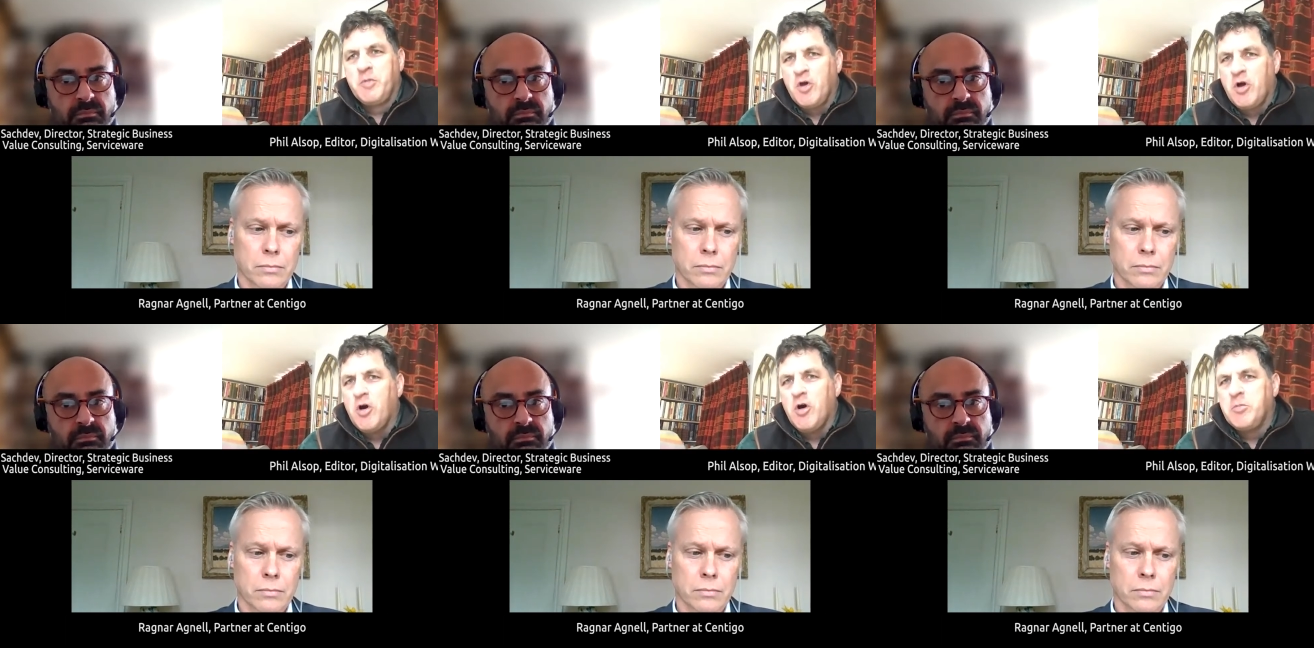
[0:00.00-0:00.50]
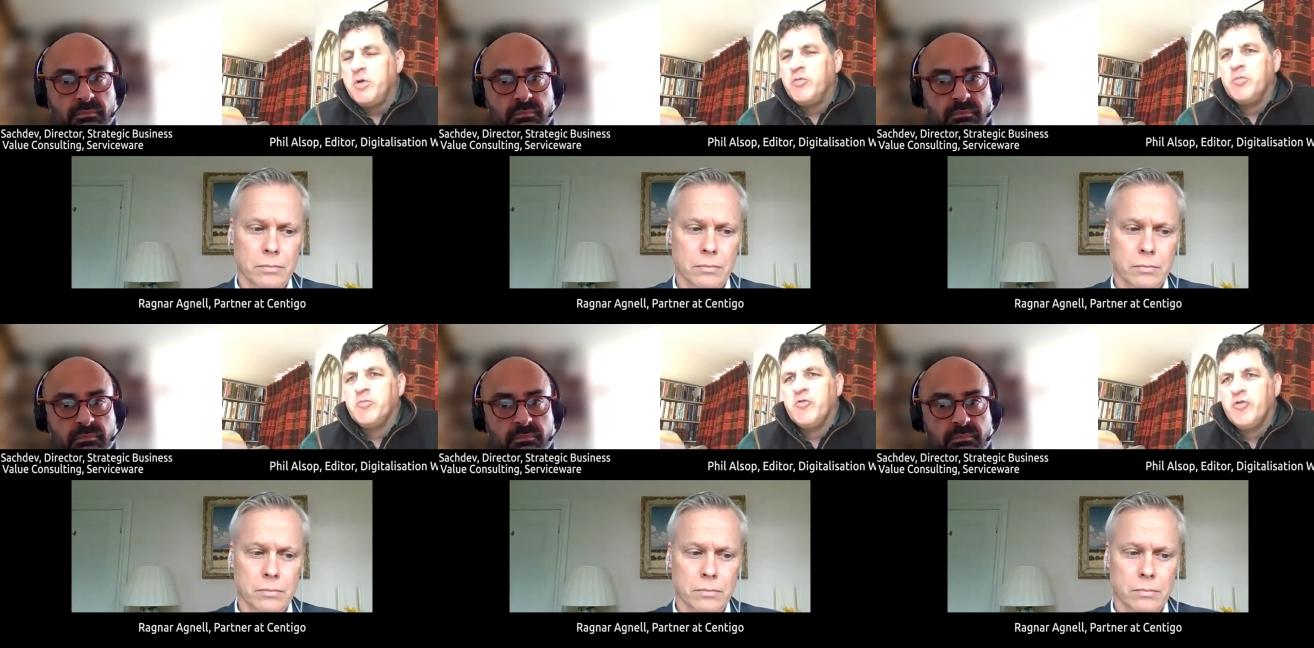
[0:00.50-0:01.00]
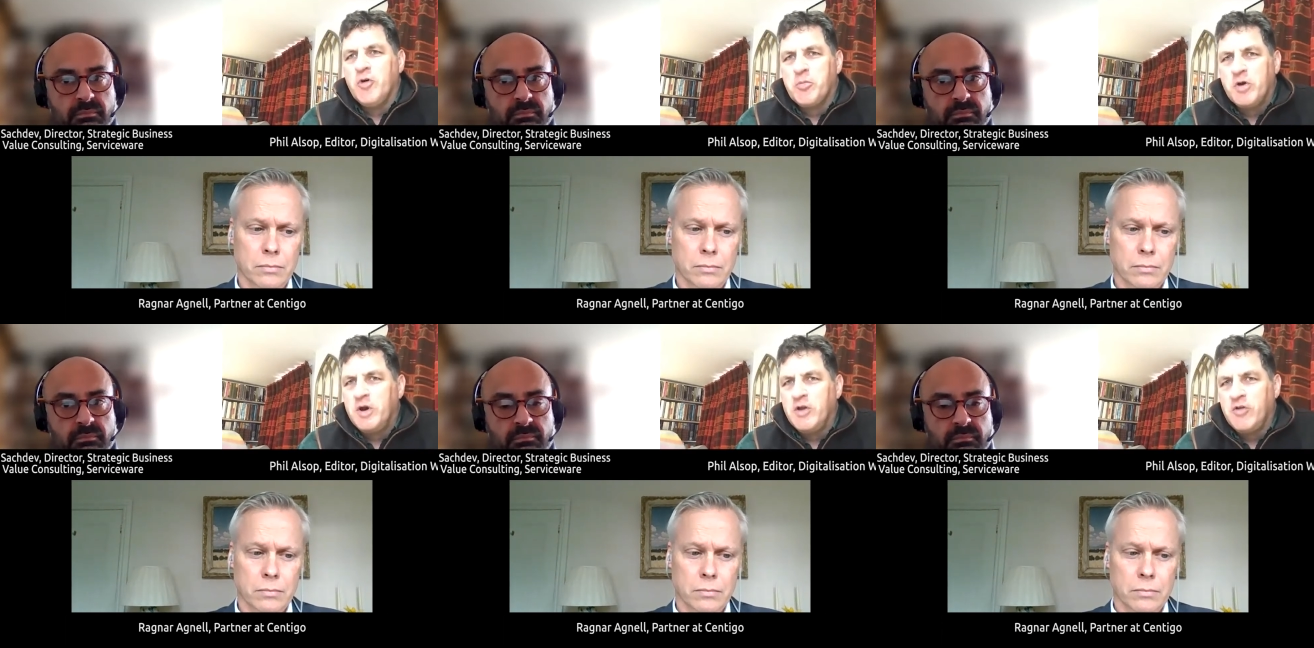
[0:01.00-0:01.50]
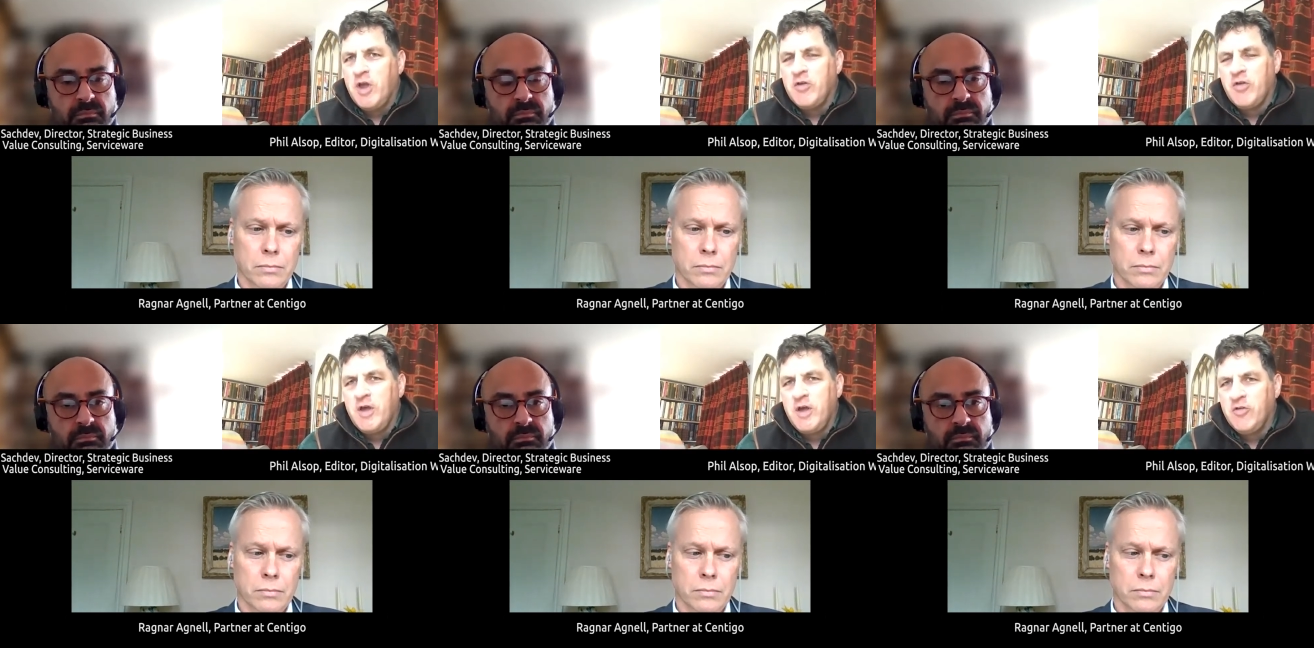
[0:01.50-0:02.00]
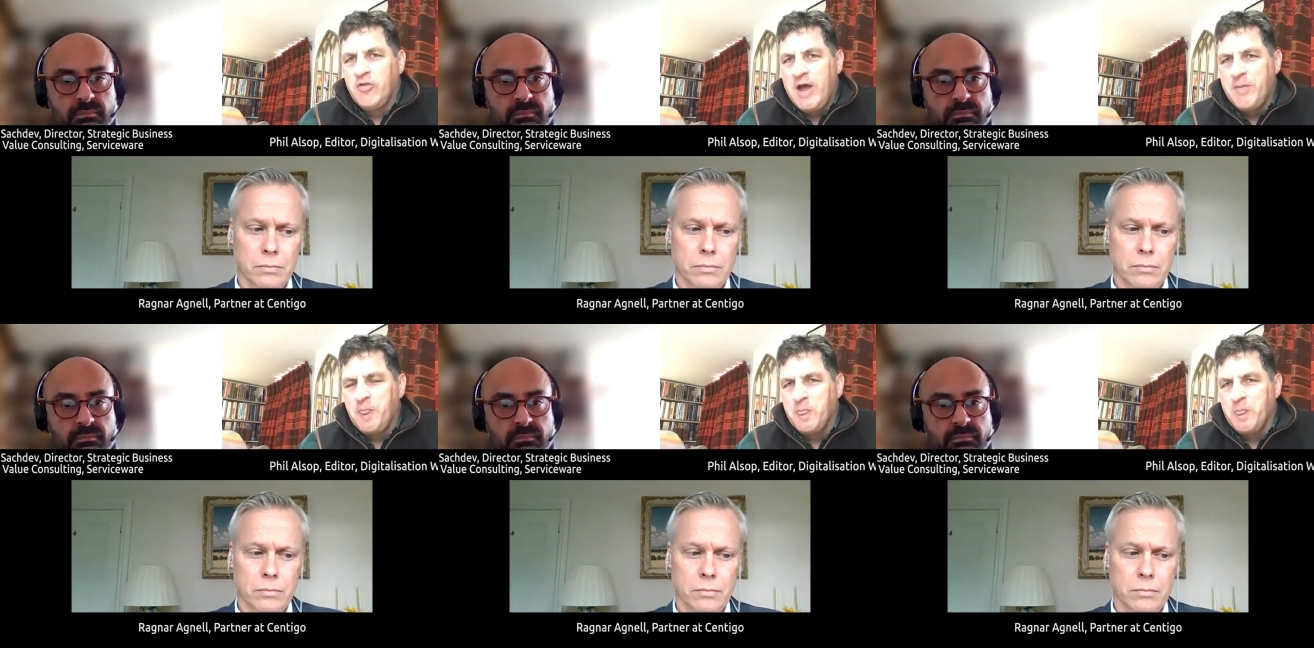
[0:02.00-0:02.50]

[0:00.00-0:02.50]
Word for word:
Speaker 1: carbon footprint. Is that